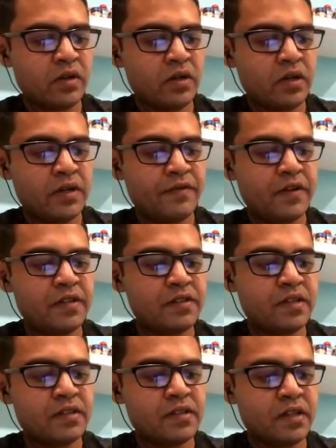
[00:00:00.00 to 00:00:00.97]
Difference
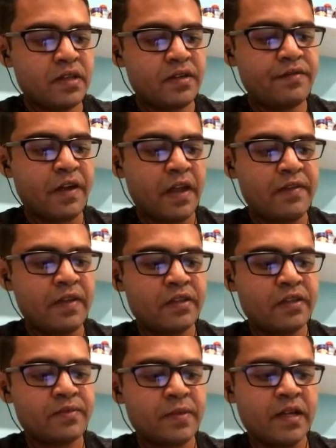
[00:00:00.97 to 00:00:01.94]
is 5x
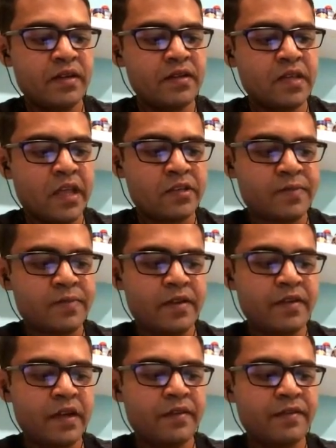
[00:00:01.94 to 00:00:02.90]
minus x by 5.